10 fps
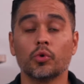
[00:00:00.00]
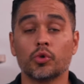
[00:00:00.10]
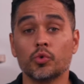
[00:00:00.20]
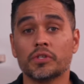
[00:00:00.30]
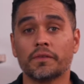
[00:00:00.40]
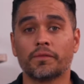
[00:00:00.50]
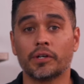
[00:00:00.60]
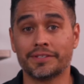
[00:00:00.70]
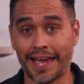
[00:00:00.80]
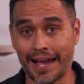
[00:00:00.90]
use it for
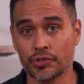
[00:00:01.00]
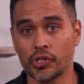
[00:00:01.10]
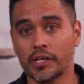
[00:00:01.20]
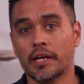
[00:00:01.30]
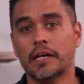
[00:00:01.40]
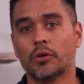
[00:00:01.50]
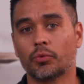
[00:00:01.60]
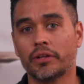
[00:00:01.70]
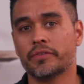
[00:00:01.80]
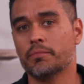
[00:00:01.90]
attaching
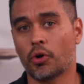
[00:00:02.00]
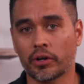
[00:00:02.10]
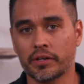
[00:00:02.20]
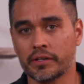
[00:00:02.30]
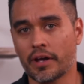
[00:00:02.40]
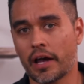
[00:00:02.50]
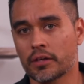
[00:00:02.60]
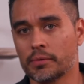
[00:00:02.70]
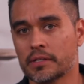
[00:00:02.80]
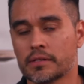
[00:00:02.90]
relevant marketing
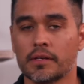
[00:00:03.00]
documents.